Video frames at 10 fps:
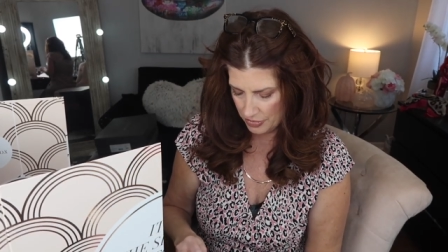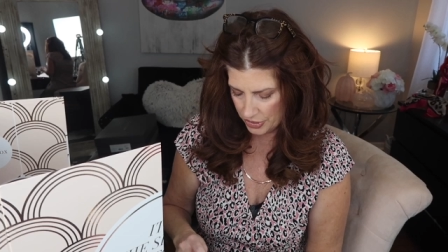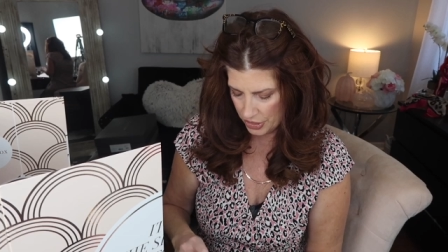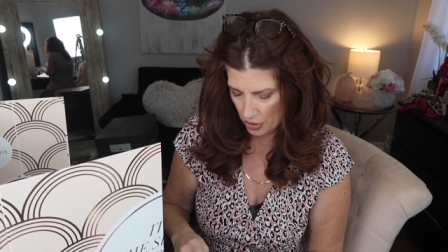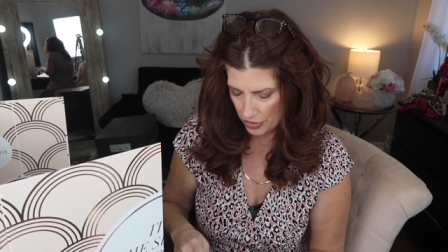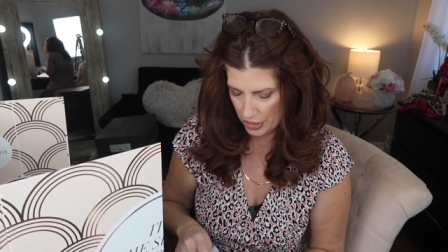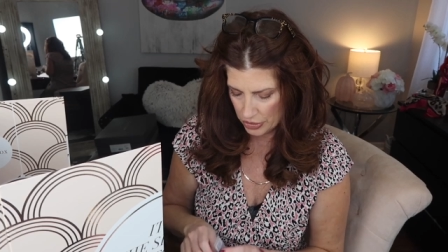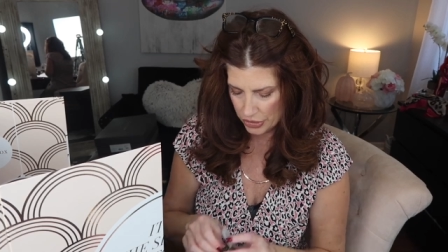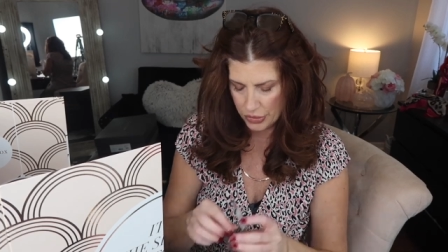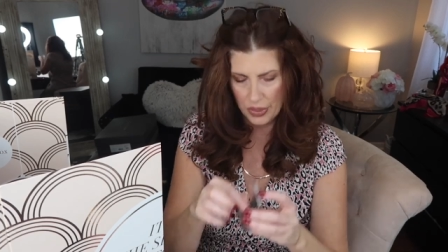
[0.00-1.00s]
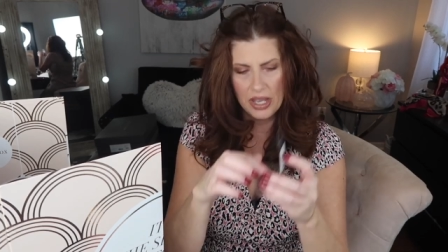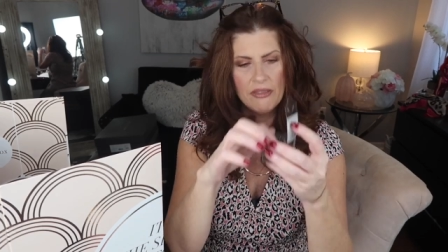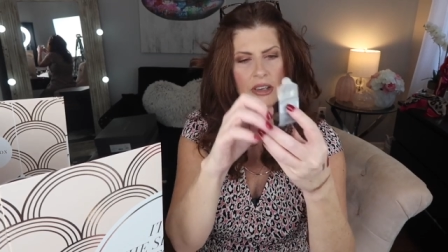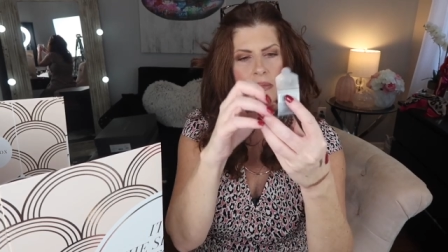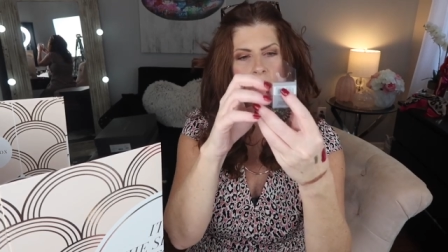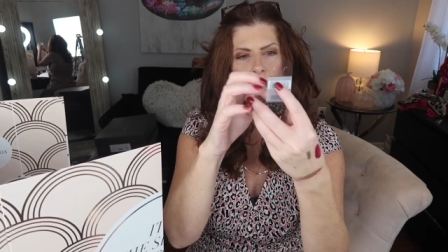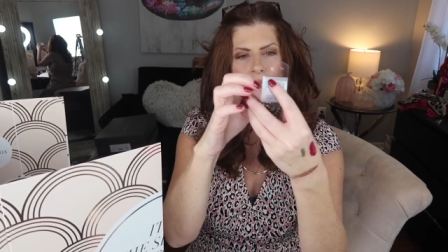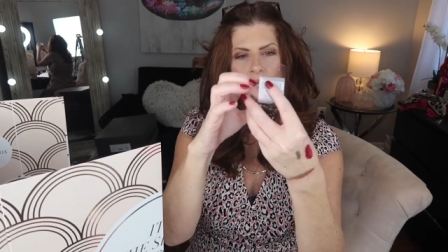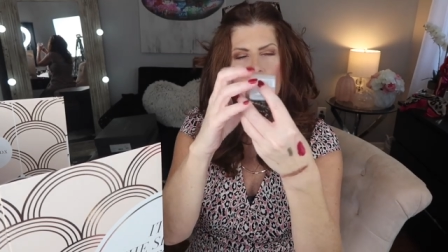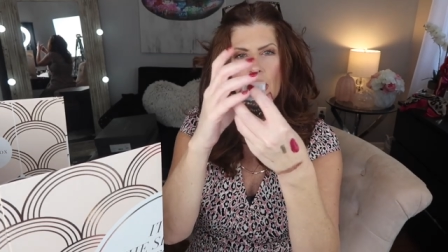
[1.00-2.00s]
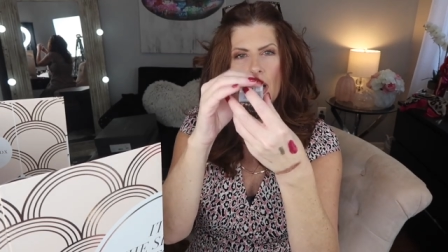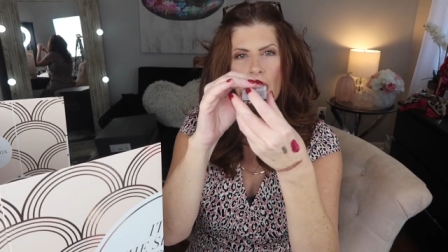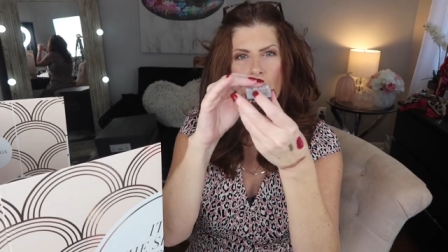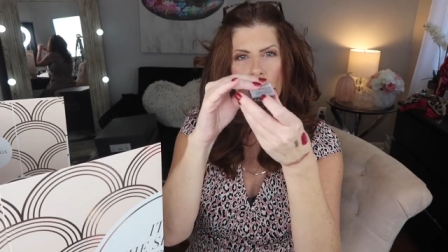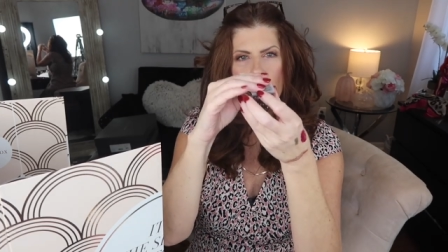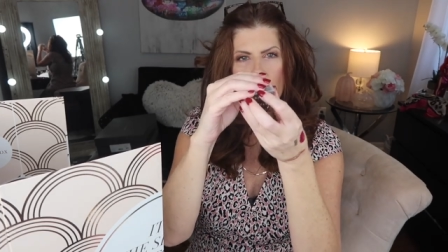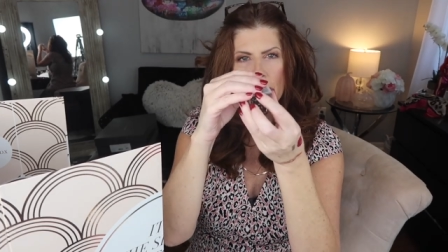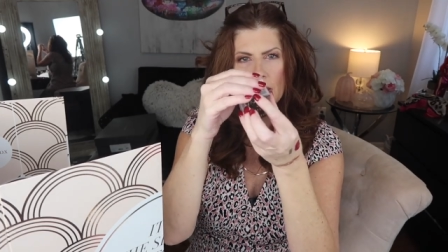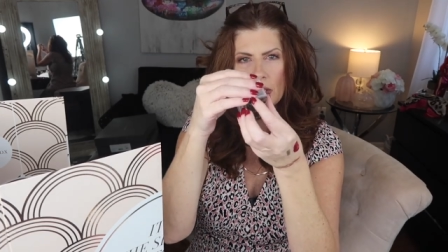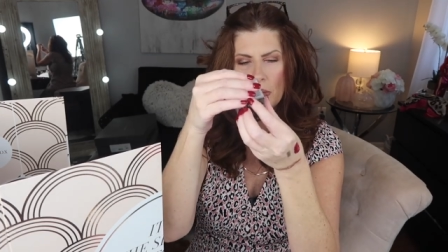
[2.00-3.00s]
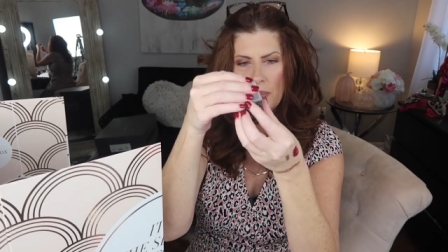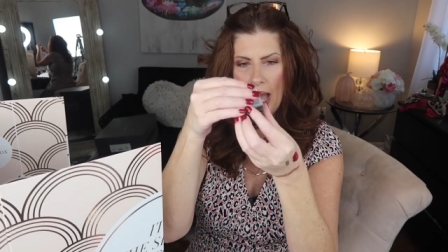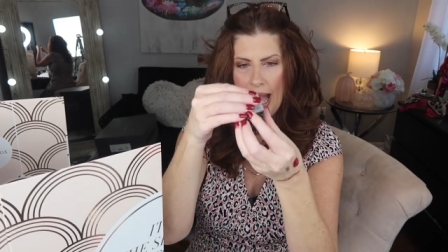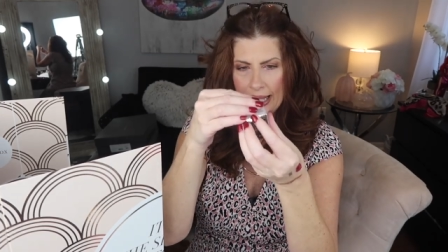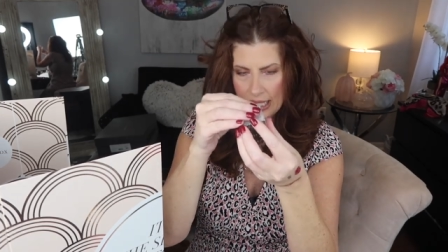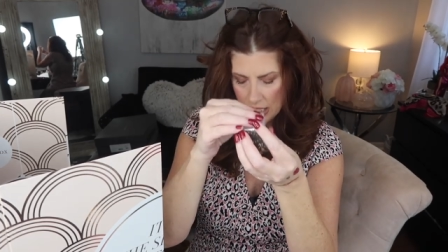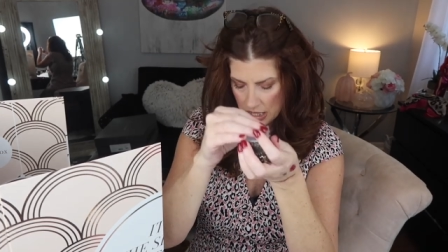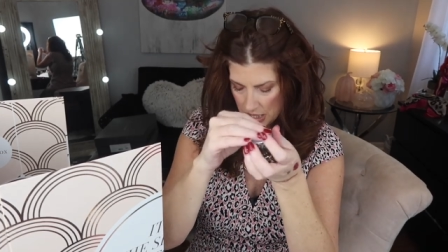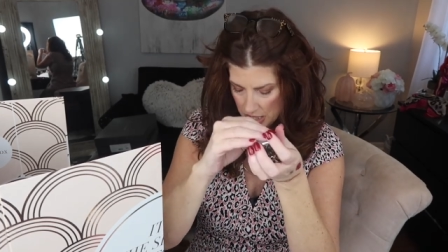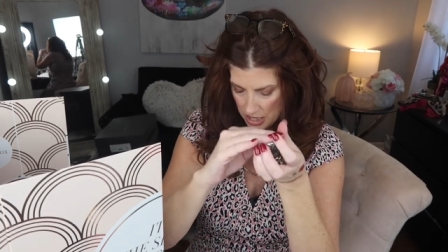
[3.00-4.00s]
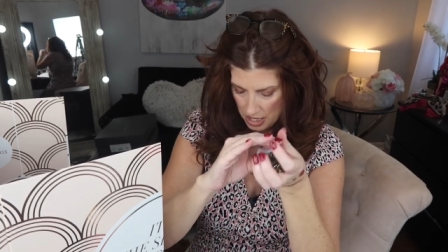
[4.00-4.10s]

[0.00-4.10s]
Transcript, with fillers: So there's 3 of them in a little packet,